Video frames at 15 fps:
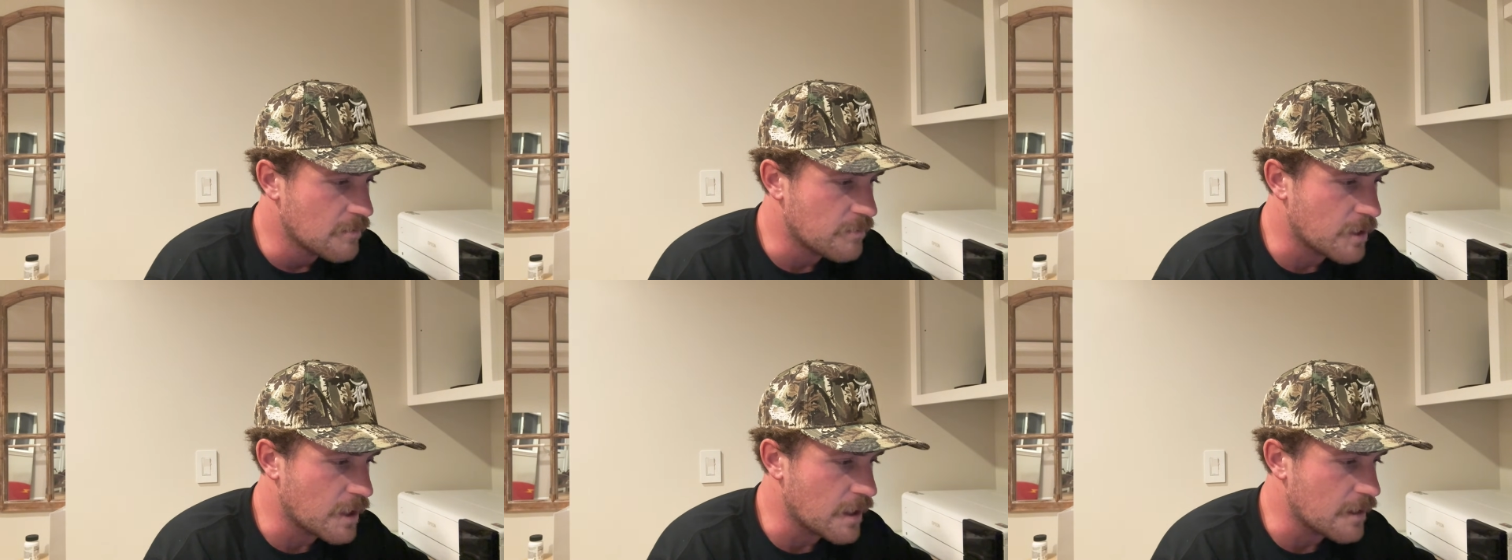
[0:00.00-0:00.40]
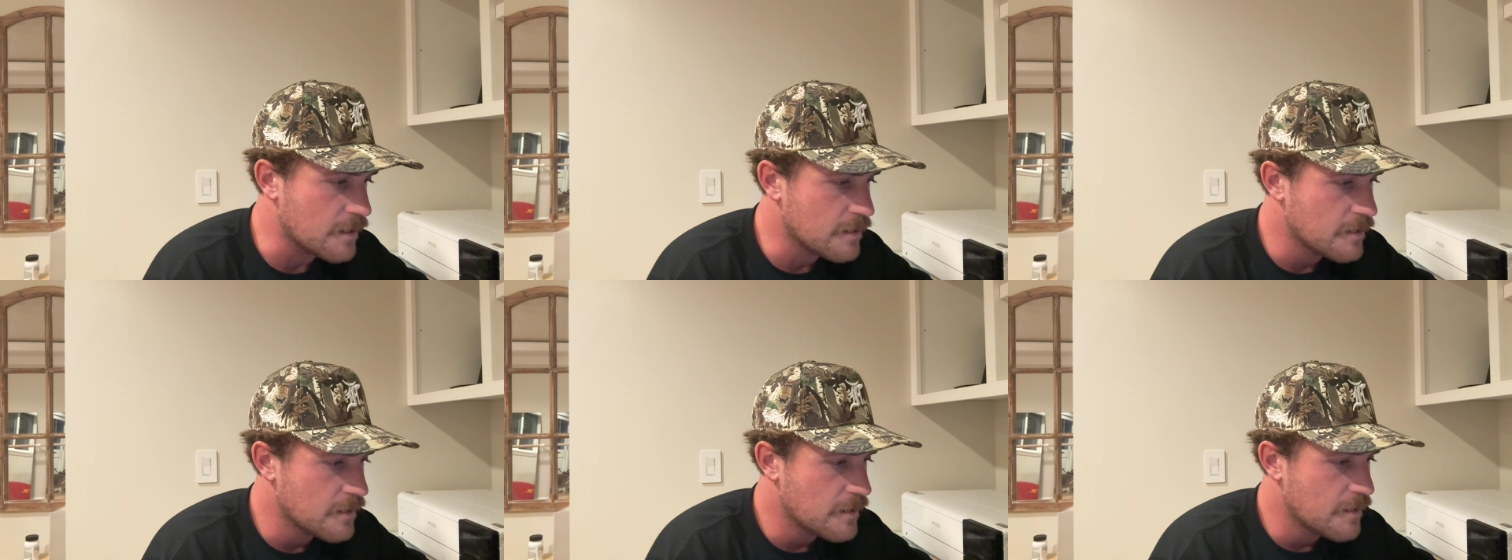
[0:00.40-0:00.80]

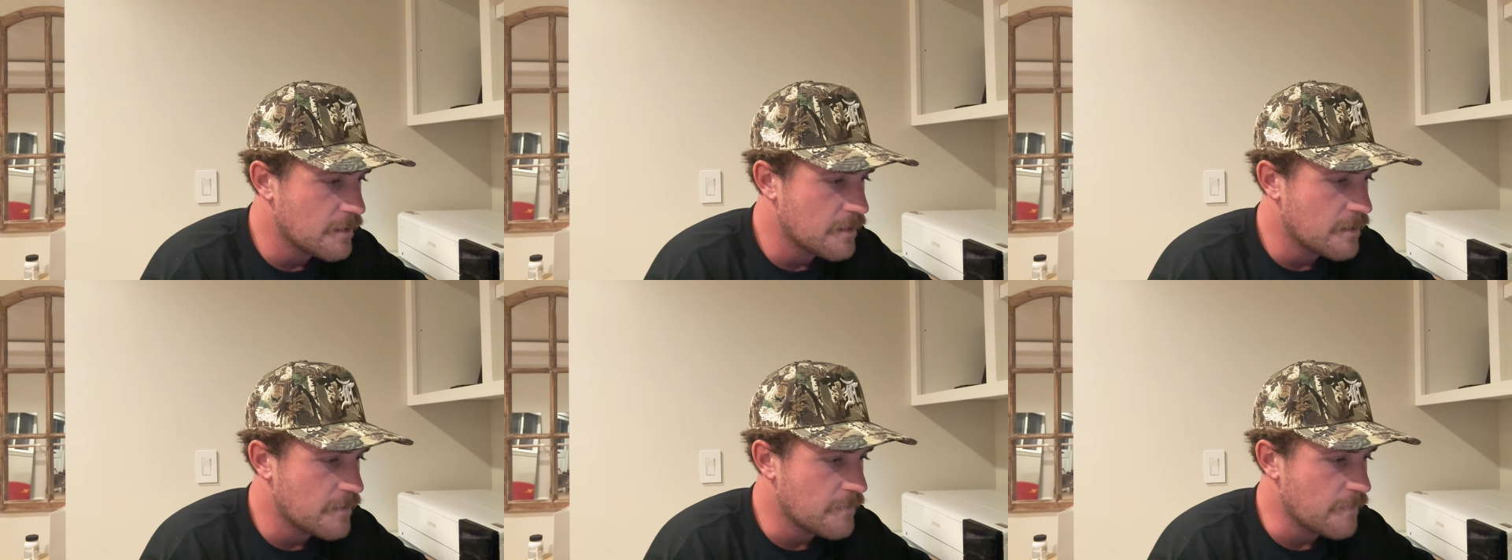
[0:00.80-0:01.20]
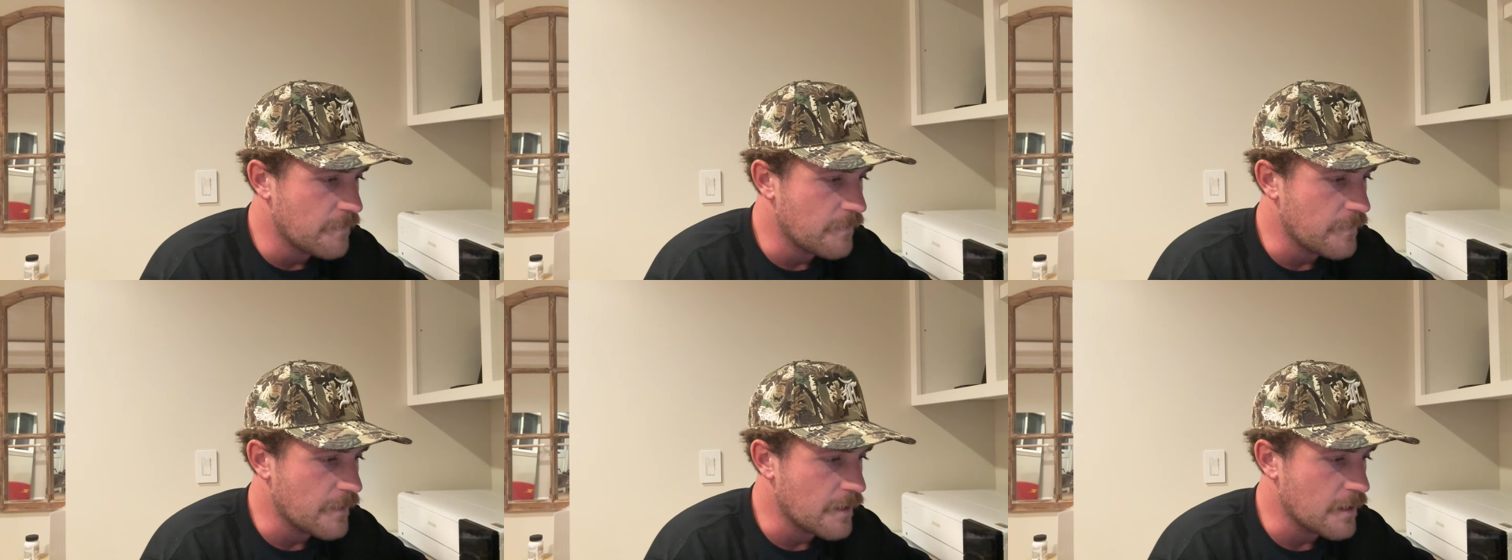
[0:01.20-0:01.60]
But
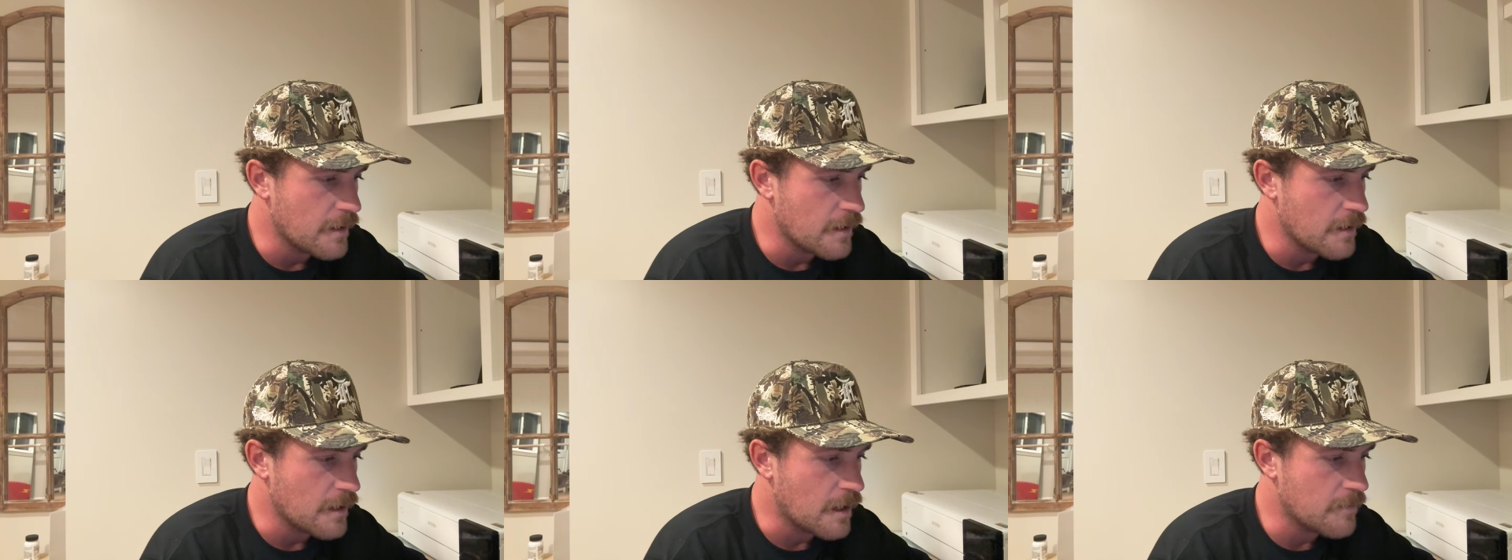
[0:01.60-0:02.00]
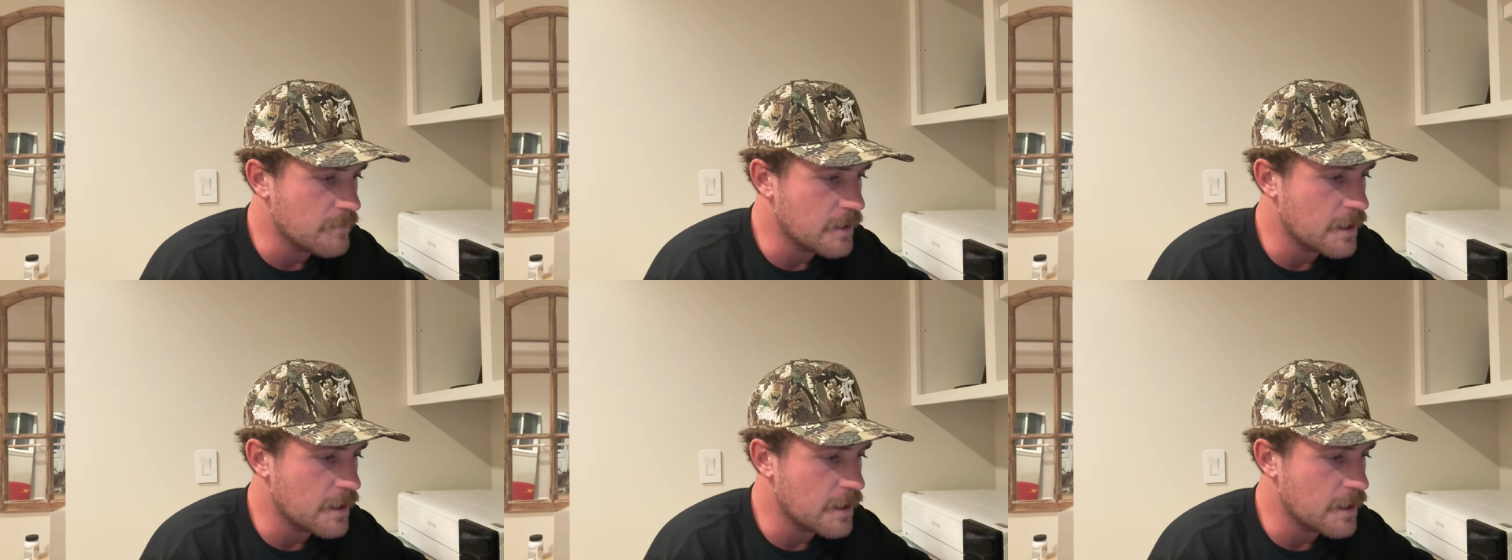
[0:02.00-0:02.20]
I'm